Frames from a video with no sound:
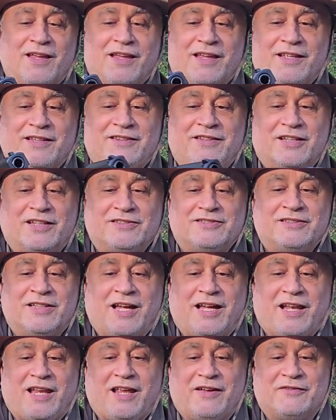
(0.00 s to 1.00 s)
It does
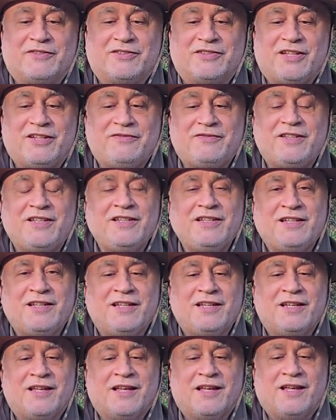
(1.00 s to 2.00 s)
not have a safety.
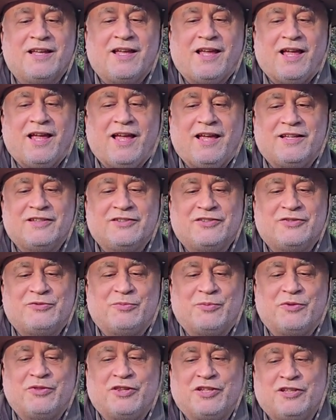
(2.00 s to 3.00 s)
As
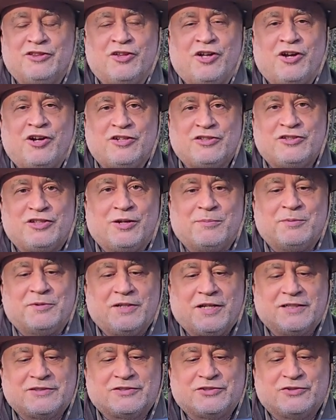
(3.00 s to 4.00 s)
with the long double
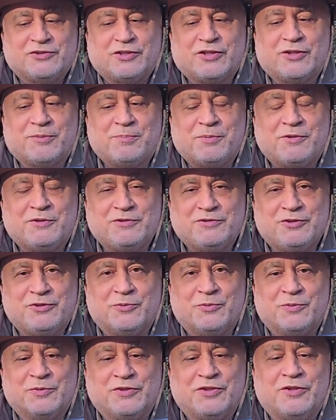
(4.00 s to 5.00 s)
action trigger pull, you
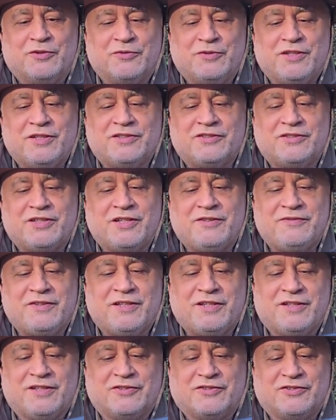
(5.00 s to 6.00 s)
really don't need a
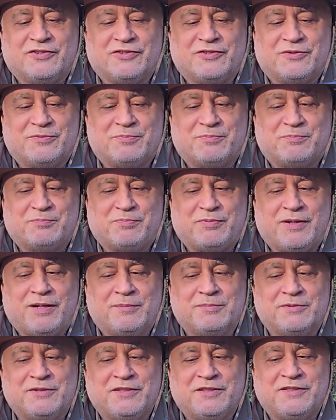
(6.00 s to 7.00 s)
safety. This is
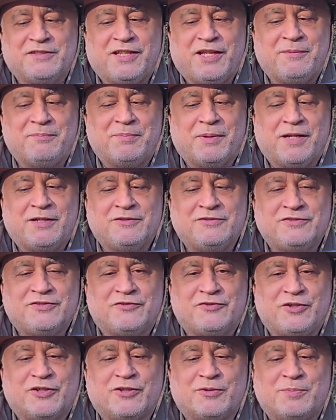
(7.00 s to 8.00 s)
probably 10 pounds
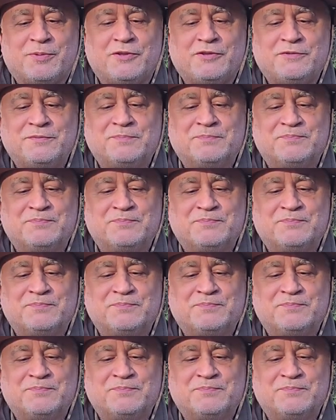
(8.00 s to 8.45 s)
trigger pull.